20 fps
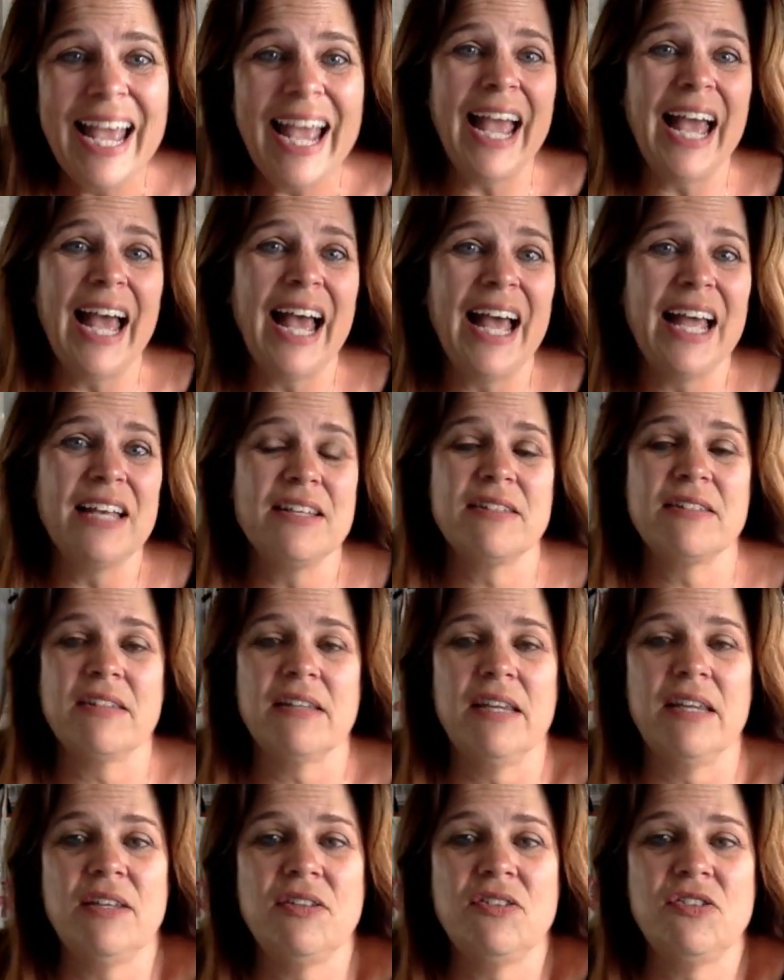And
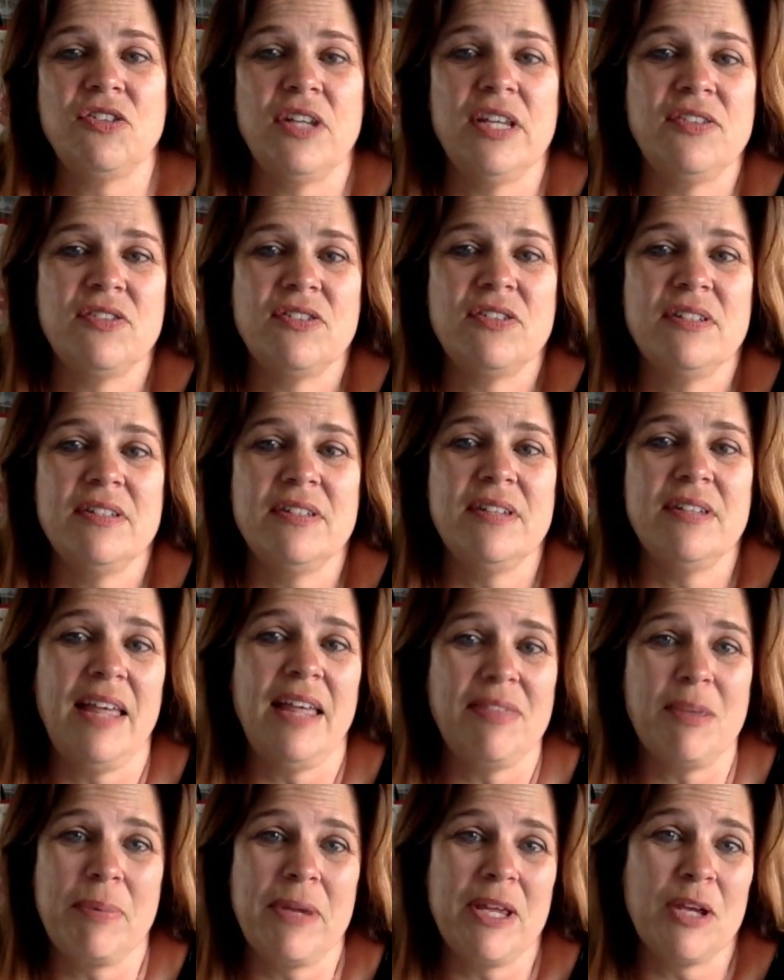it's
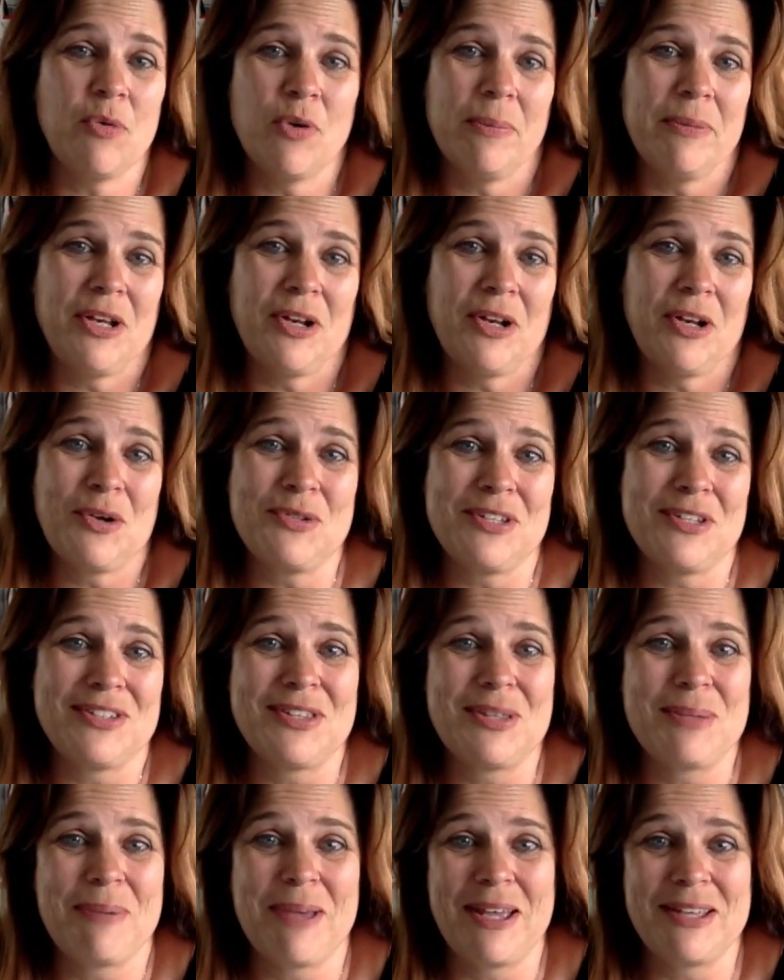not that being woman owned is
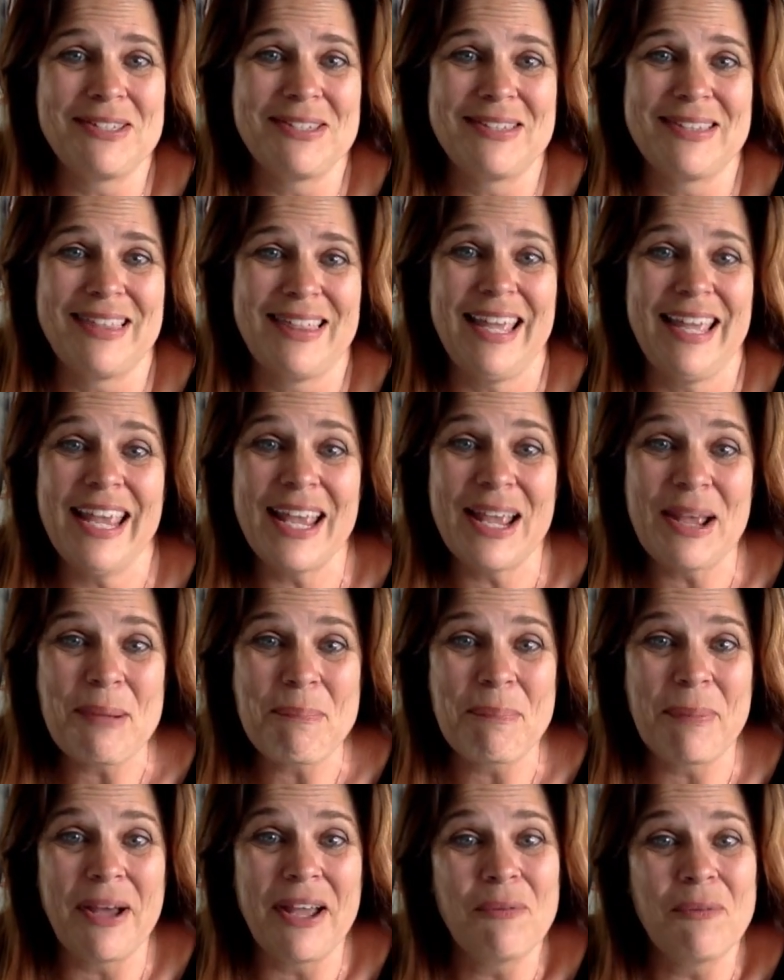the best
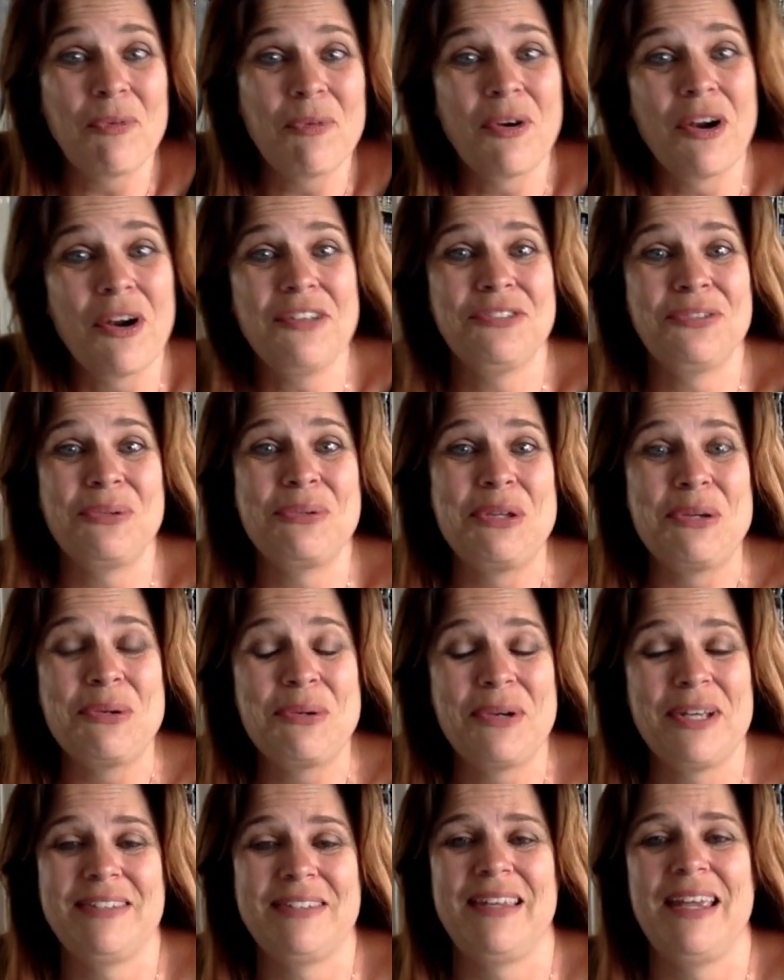thing, but we're also
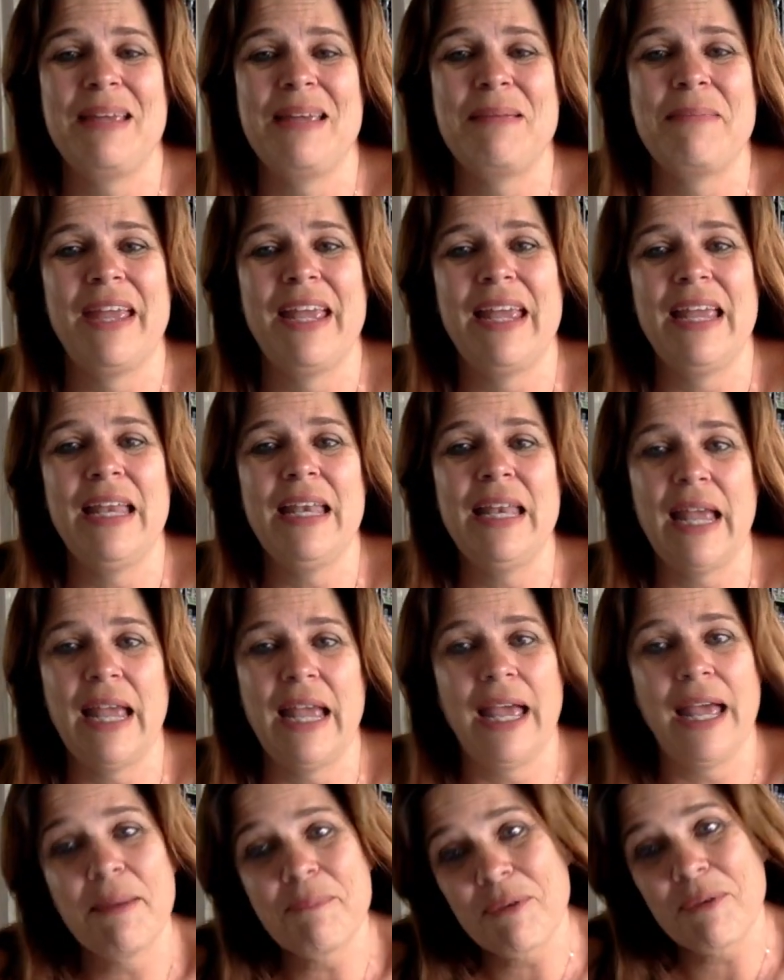USA made
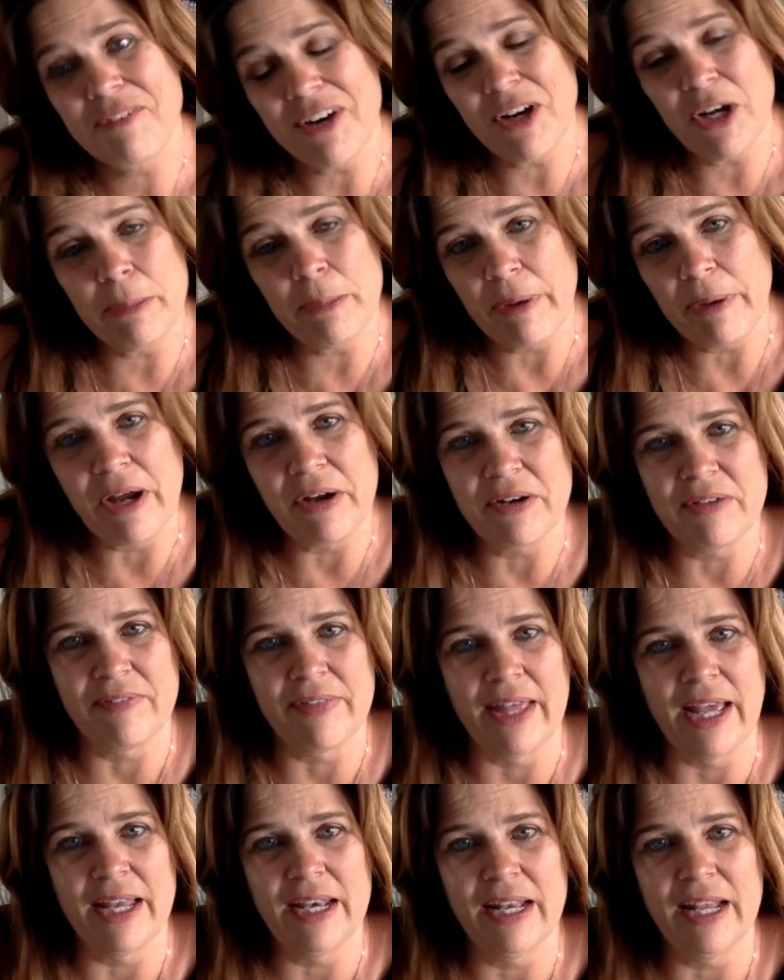and we're very proud of
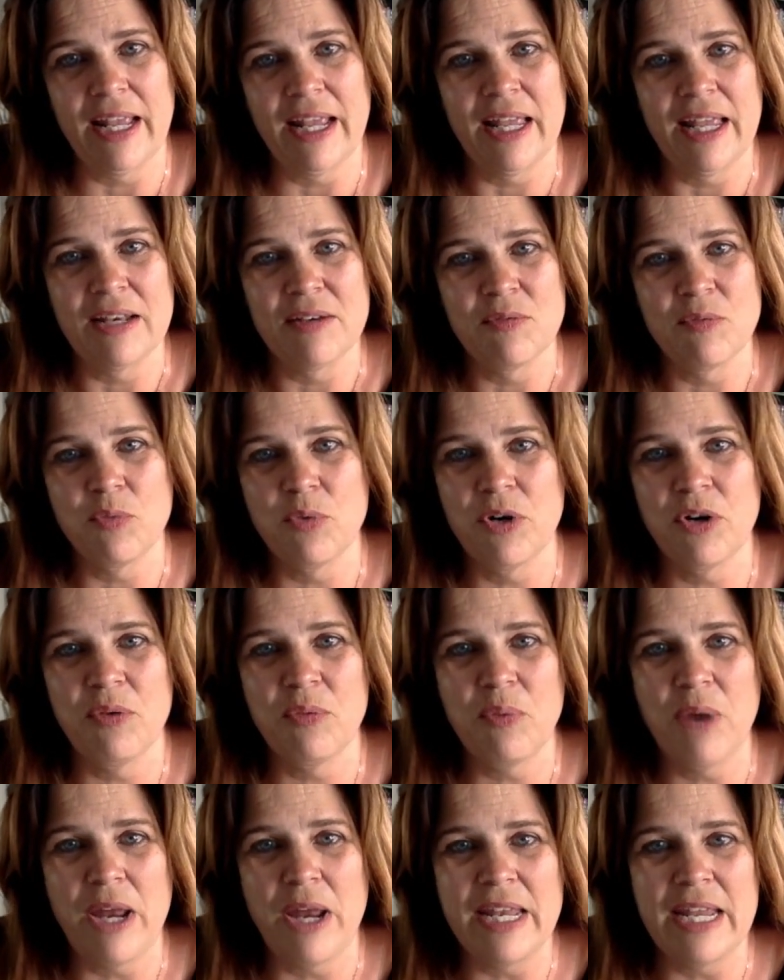that. And we're
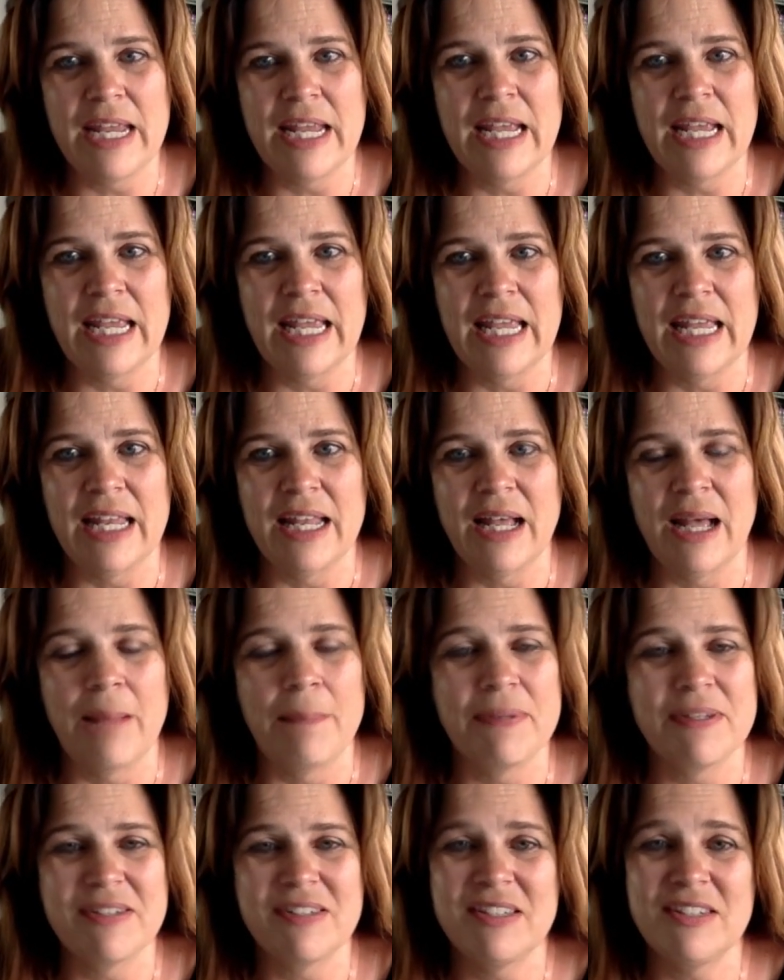running a
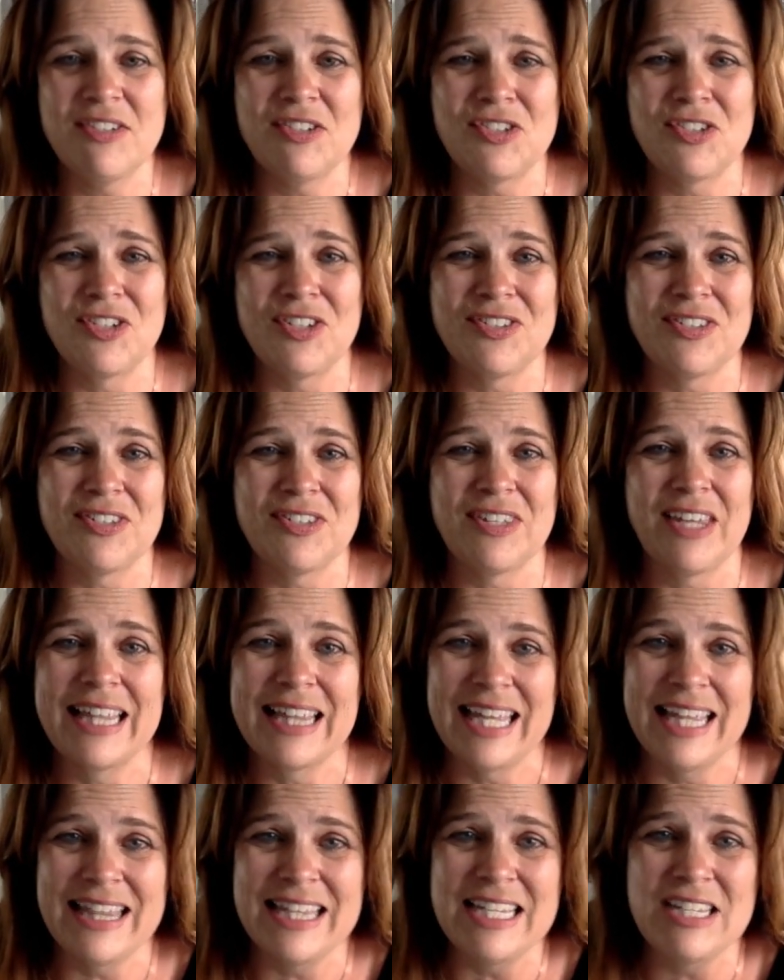business just
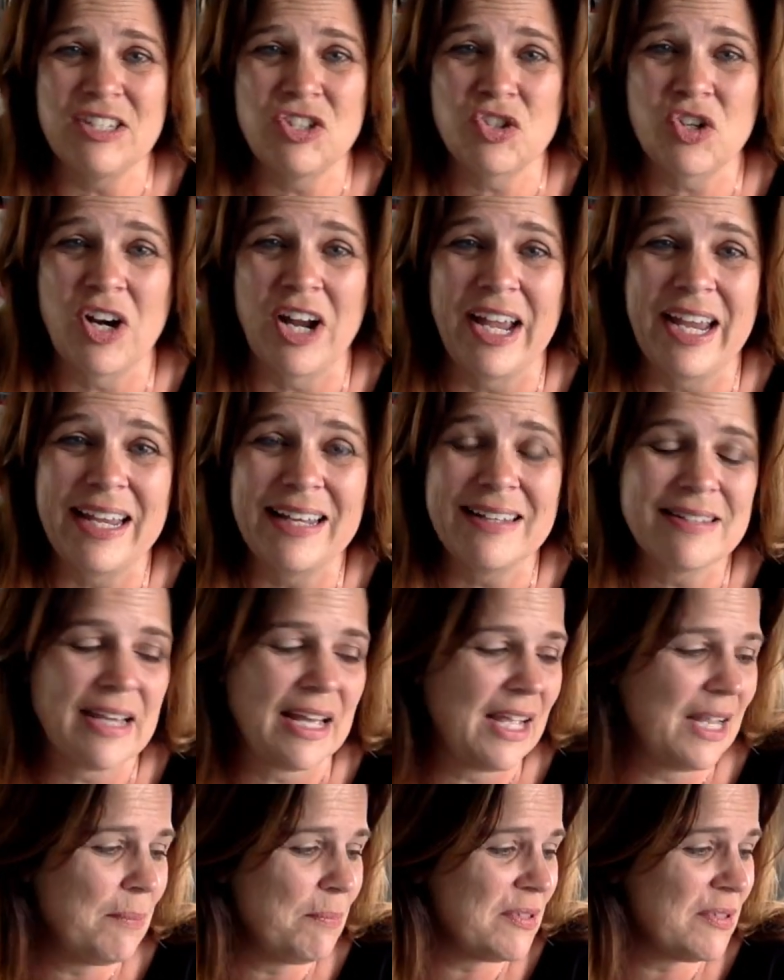like in these trying
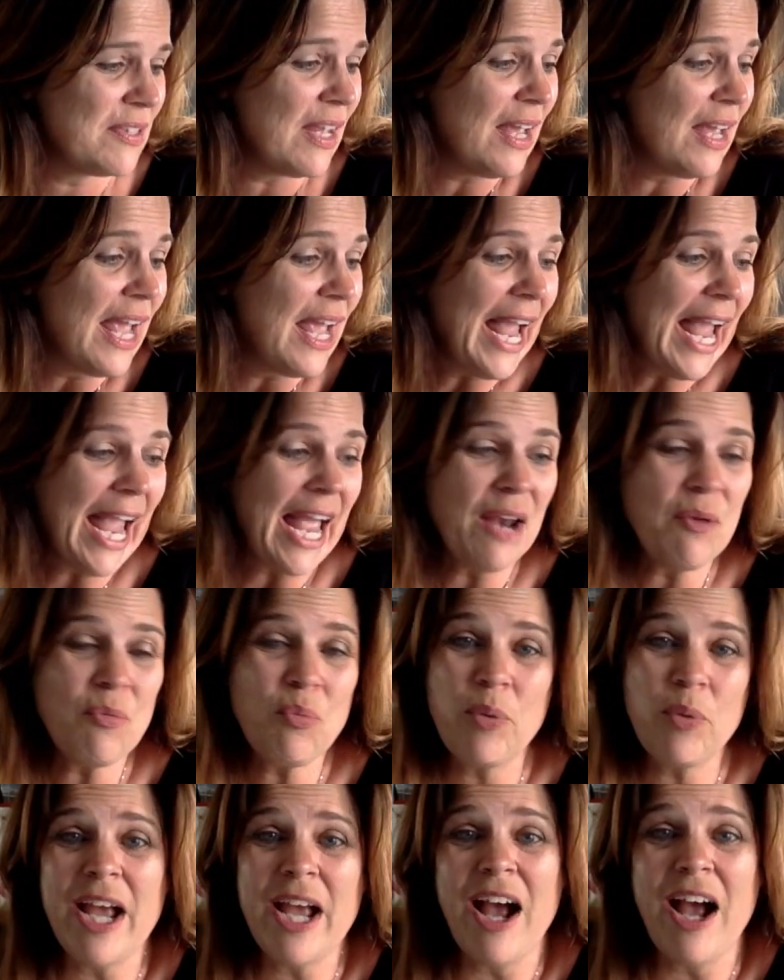times, and
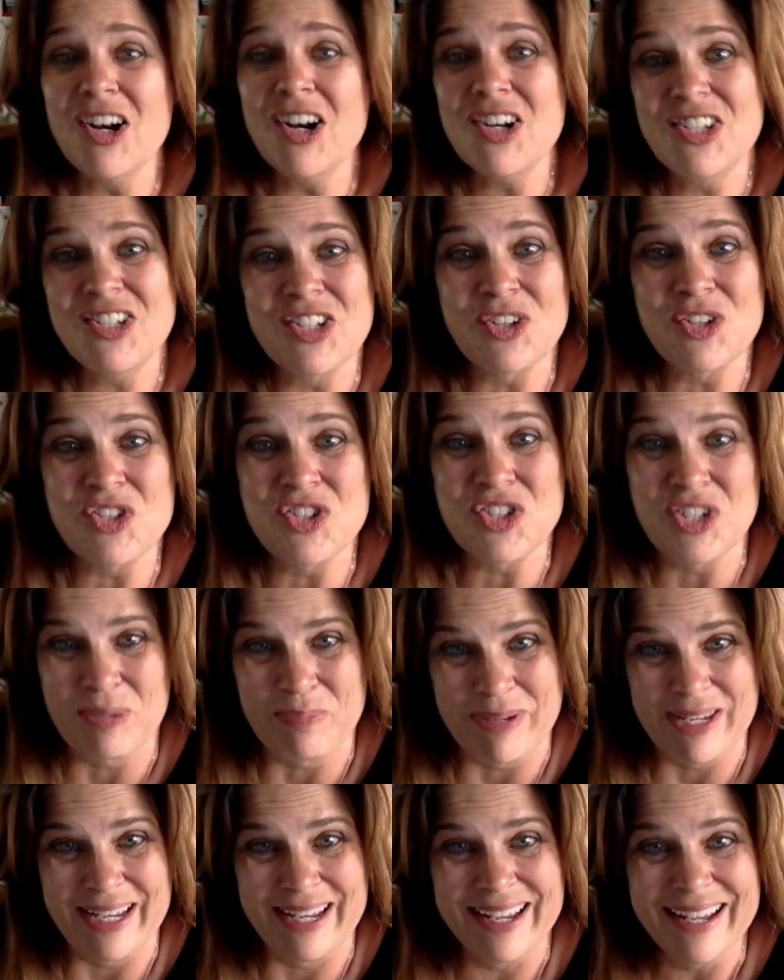we are still
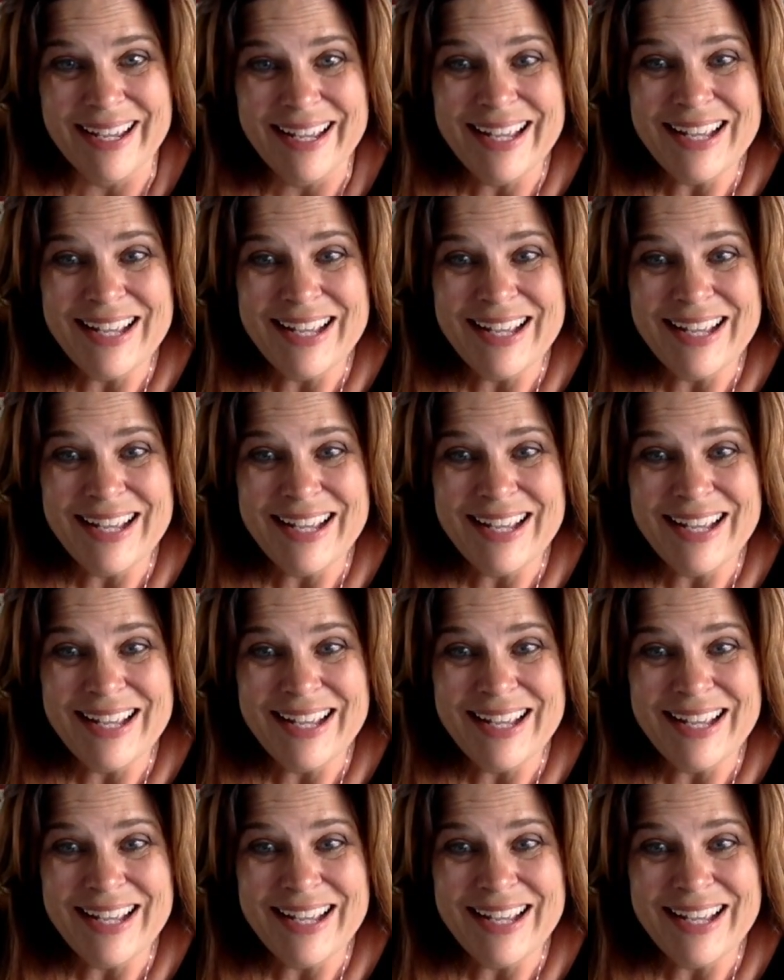shipping.